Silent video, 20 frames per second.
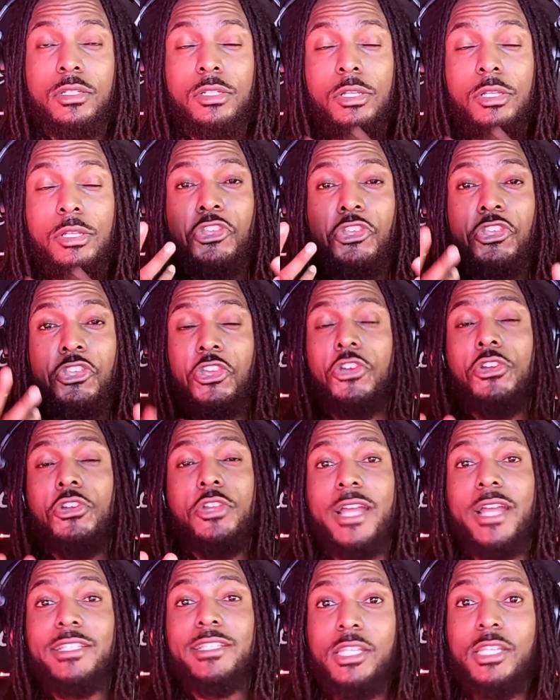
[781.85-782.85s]
You're
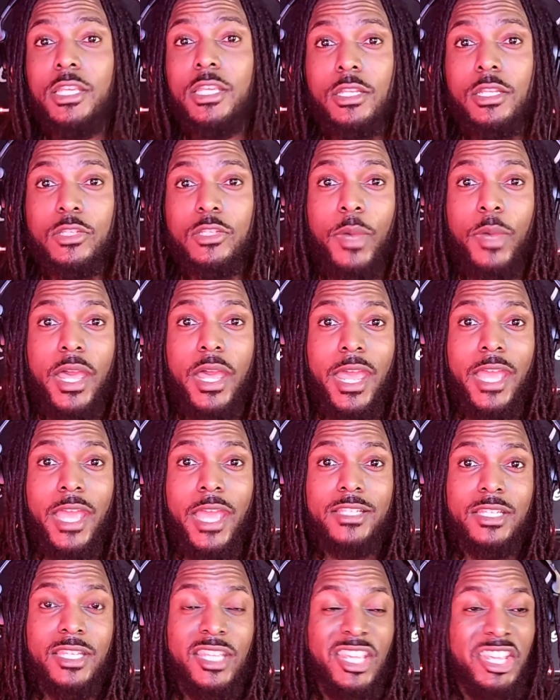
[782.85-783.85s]
not seeing this by
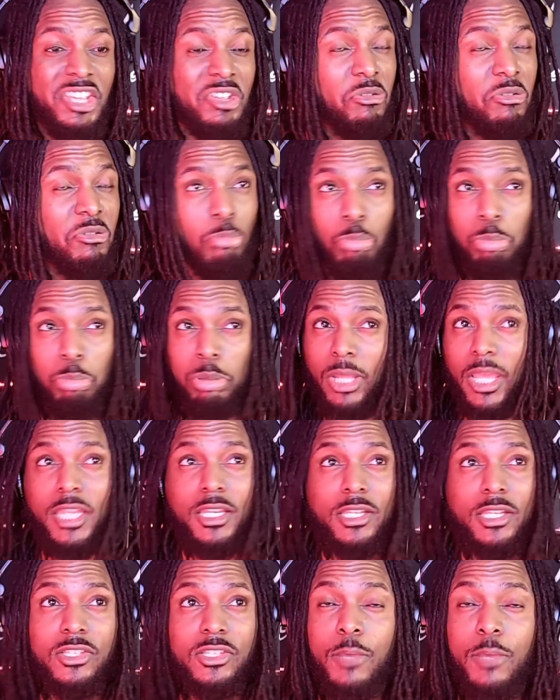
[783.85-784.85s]
accident. Plain and
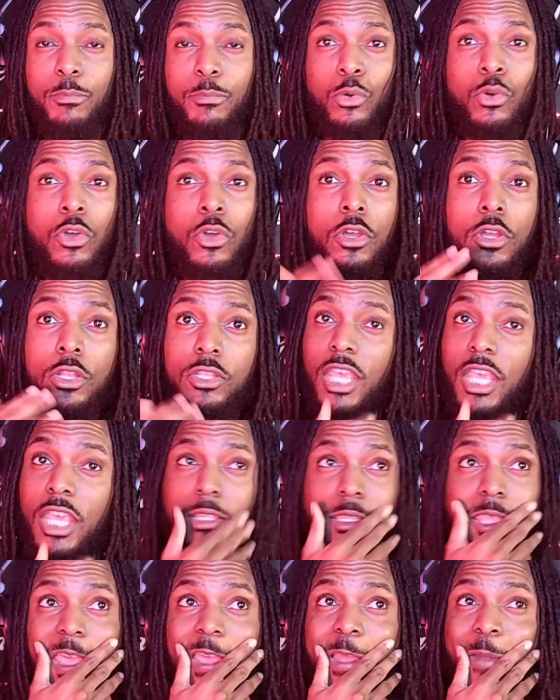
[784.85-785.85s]
simple. Take
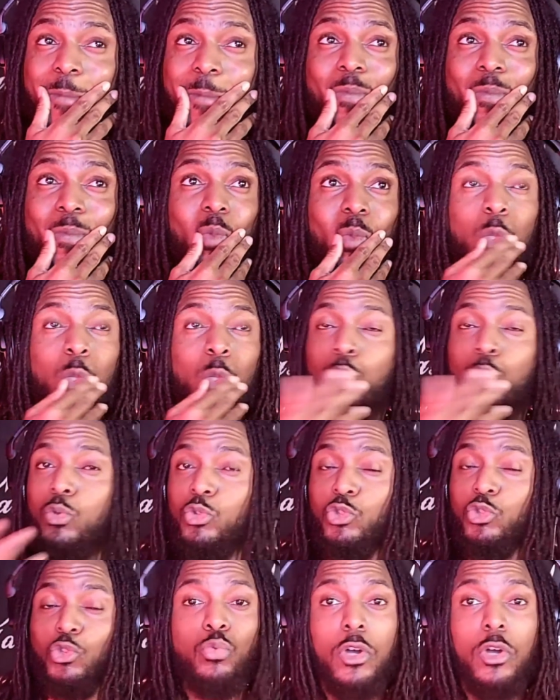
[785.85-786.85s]
that. Do what
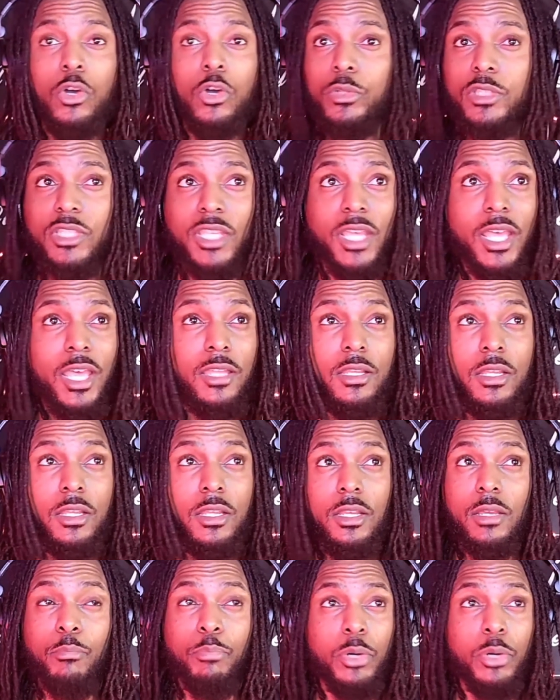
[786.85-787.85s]
you want with that.
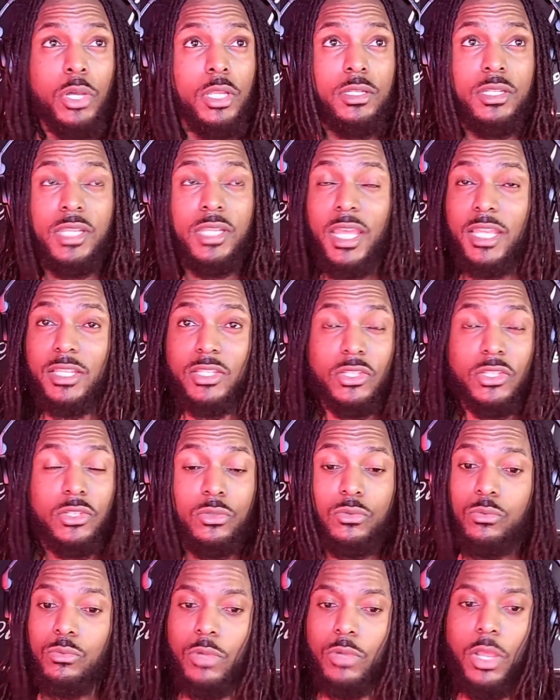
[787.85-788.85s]
But that's
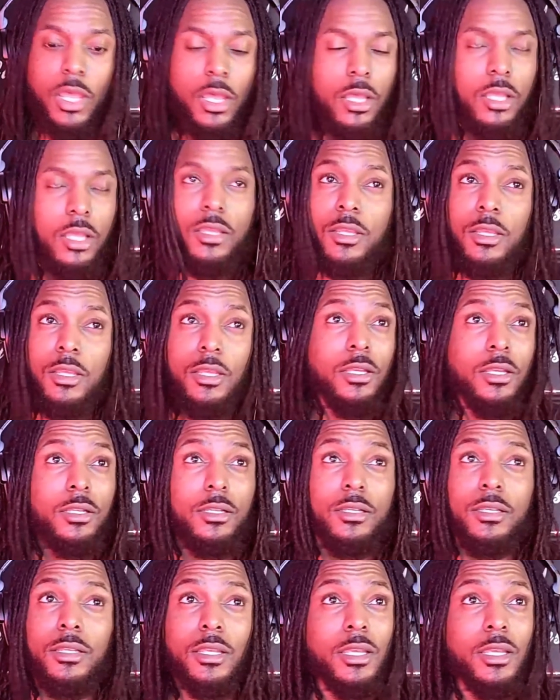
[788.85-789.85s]

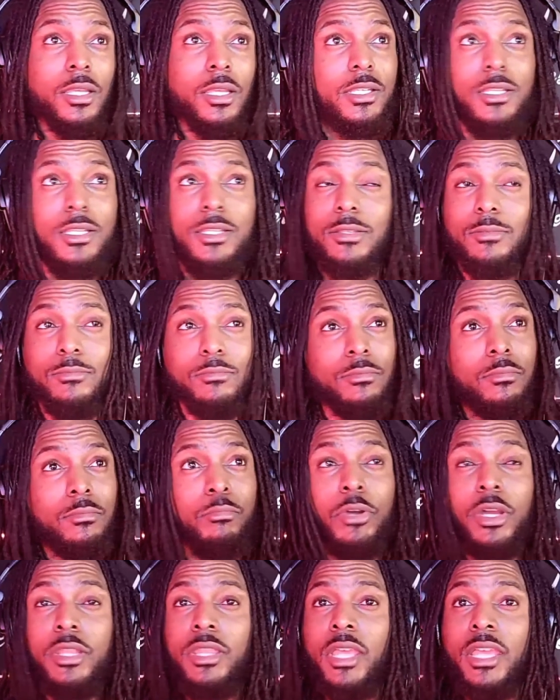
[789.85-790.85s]
it,
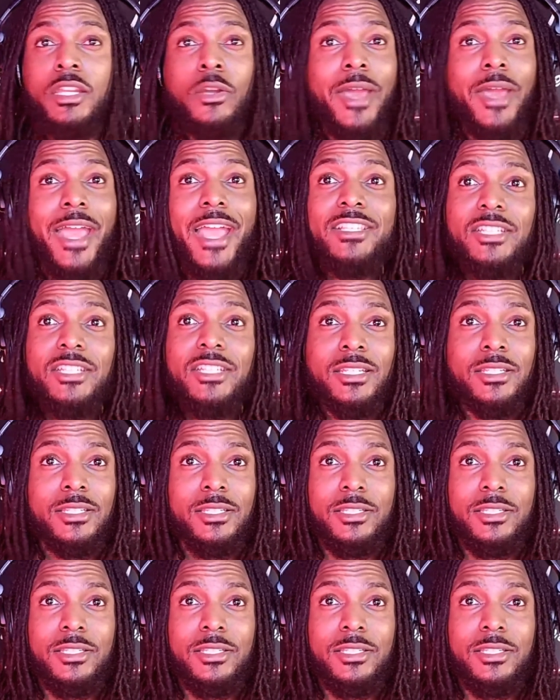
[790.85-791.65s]
brother. Ain't no accidents.